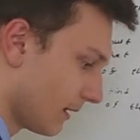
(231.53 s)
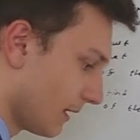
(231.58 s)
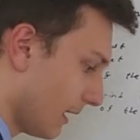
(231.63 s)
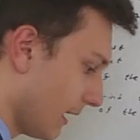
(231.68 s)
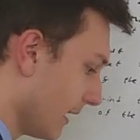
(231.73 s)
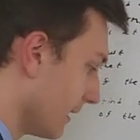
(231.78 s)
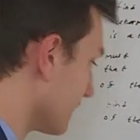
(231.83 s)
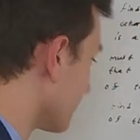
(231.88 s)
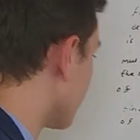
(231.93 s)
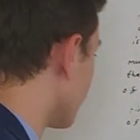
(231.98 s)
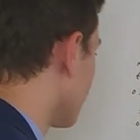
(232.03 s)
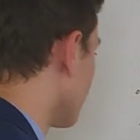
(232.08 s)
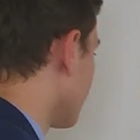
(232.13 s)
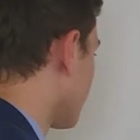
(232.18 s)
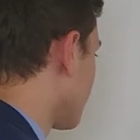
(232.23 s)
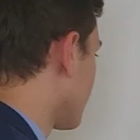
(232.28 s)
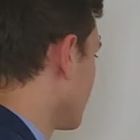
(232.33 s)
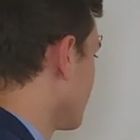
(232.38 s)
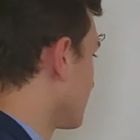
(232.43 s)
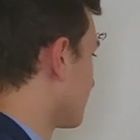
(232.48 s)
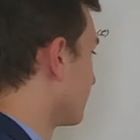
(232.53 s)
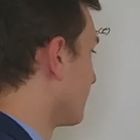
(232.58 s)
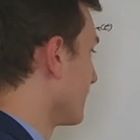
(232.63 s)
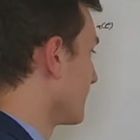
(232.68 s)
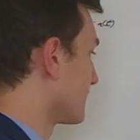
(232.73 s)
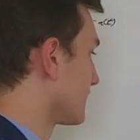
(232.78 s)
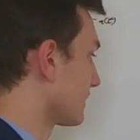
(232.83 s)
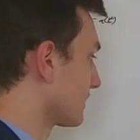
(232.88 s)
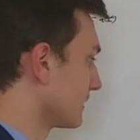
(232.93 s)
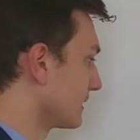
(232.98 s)
and this is
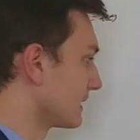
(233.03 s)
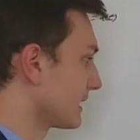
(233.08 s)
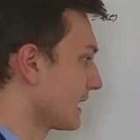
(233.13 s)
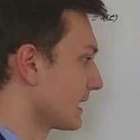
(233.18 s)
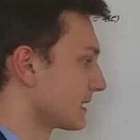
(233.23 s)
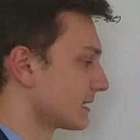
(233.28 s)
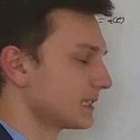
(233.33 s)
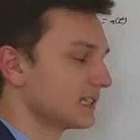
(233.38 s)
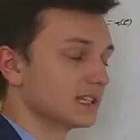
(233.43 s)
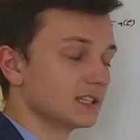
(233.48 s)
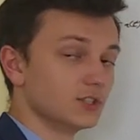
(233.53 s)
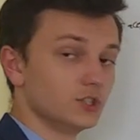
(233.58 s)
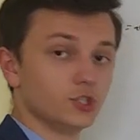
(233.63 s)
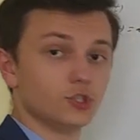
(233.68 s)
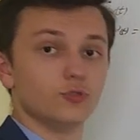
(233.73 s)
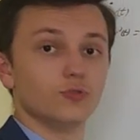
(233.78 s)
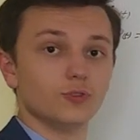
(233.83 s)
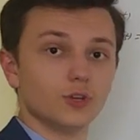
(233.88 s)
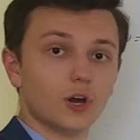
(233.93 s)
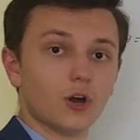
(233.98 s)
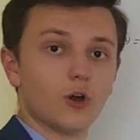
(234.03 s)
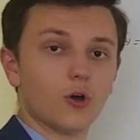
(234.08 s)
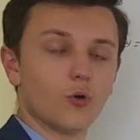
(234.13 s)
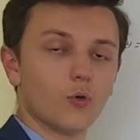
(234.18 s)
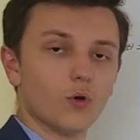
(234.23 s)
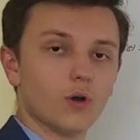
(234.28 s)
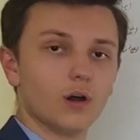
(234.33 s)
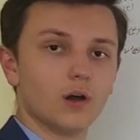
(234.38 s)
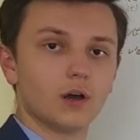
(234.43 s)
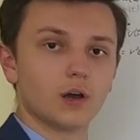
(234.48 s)
basically testing do you
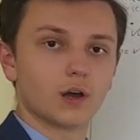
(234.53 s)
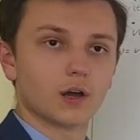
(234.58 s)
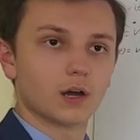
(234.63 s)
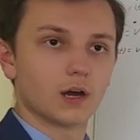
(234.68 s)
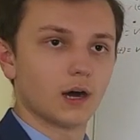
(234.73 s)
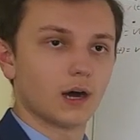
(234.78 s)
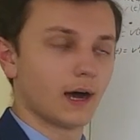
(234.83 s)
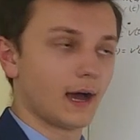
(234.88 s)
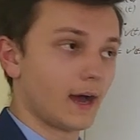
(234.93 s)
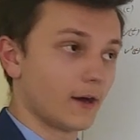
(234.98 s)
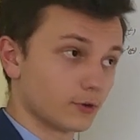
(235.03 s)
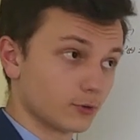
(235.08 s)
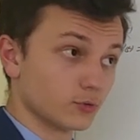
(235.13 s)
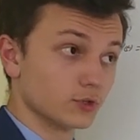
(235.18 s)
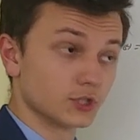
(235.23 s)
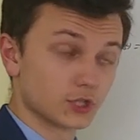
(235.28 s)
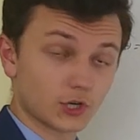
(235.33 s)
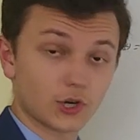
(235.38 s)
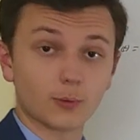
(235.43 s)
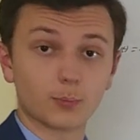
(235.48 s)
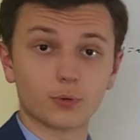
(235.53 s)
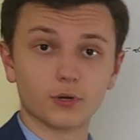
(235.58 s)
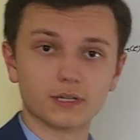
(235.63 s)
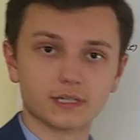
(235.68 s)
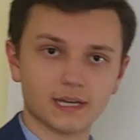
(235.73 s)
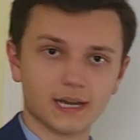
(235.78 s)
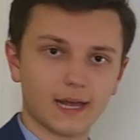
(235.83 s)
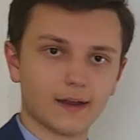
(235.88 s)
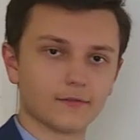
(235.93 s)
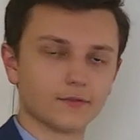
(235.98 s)
know uh, how to interpret
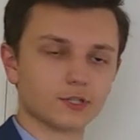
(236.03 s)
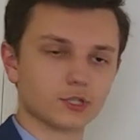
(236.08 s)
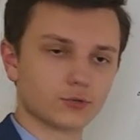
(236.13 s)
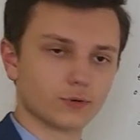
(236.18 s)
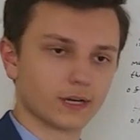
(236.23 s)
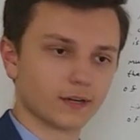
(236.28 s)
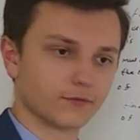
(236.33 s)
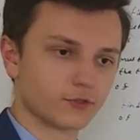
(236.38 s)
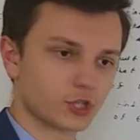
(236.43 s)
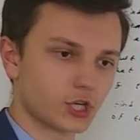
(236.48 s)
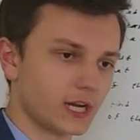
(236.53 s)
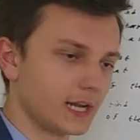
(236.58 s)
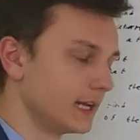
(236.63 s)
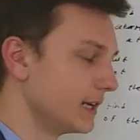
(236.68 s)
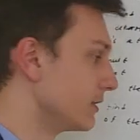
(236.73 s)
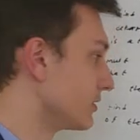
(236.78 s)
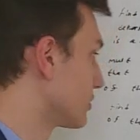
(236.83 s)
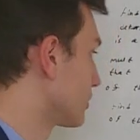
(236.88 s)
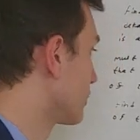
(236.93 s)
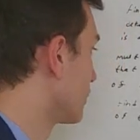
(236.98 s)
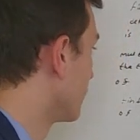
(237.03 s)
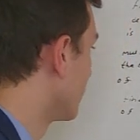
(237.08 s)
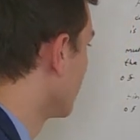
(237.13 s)
an average rate of change?